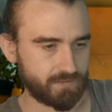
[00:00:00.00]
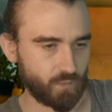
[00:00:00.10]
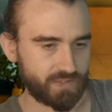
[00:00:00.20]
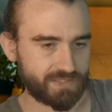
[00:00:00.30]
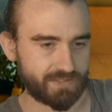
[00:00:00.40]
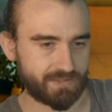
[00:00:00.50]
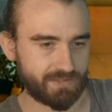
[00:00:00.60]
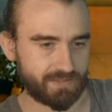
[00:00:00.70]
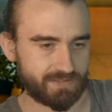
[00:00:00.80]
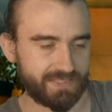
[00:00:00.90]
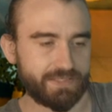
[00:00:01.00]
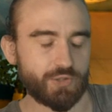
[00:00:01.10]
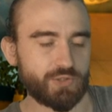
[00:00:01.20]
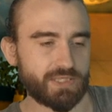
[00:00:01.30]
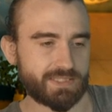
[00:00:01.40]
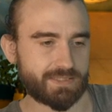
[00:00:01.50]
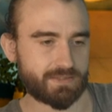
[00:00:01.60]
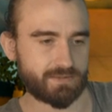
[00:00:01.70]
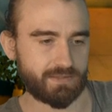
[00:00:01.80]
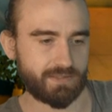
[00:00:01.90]
What? The, did you
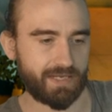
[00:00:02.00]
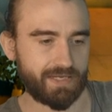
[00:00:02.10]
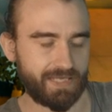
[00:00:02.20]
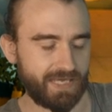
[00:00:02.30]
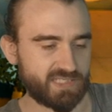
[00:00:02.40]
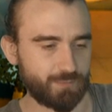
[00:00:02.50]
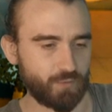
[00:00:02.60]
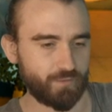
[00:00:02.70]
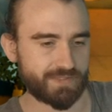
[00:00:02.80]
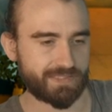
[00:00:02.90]
just like hexproof?